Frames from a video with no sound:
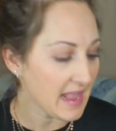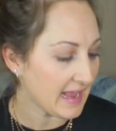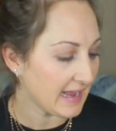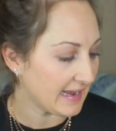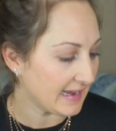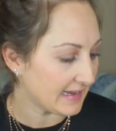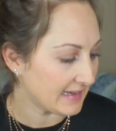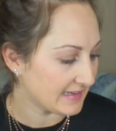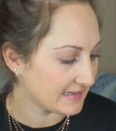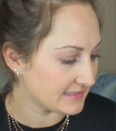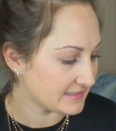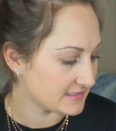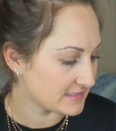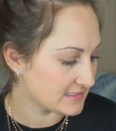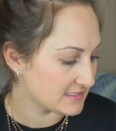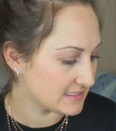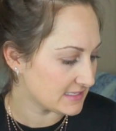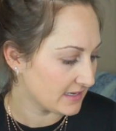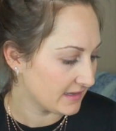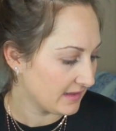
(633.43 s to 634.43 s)

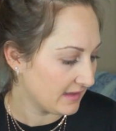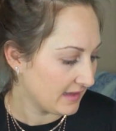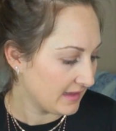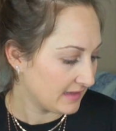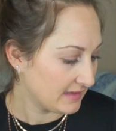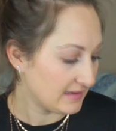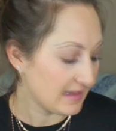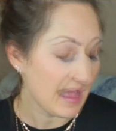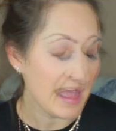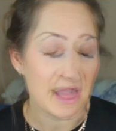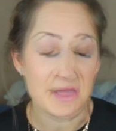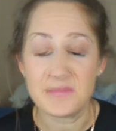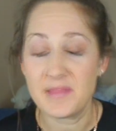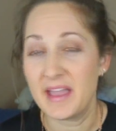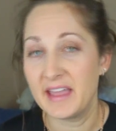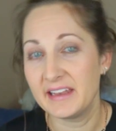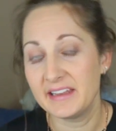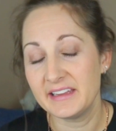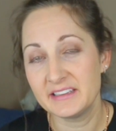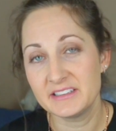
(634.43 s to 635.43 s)
And yeah, I'm
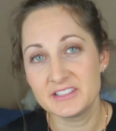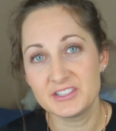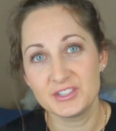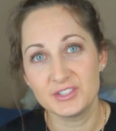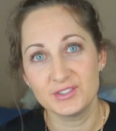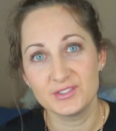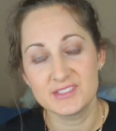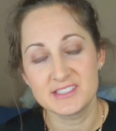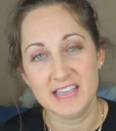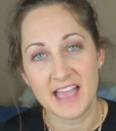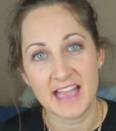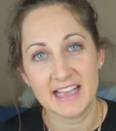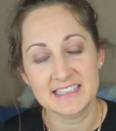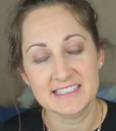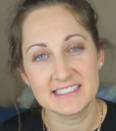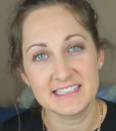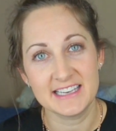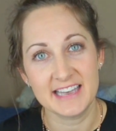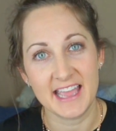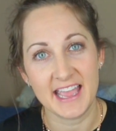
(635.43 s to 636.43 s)
heading to
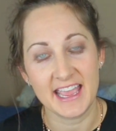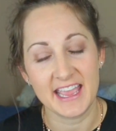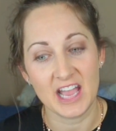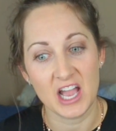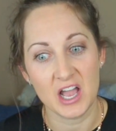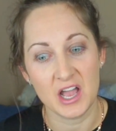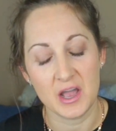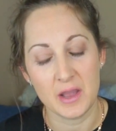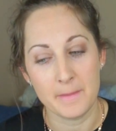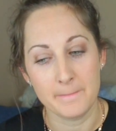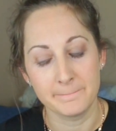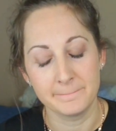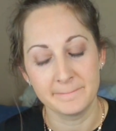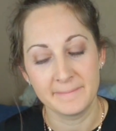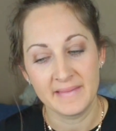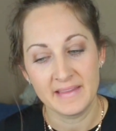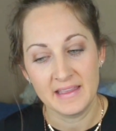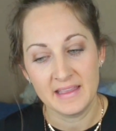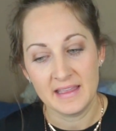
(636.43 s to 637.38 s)
Saks today. Um,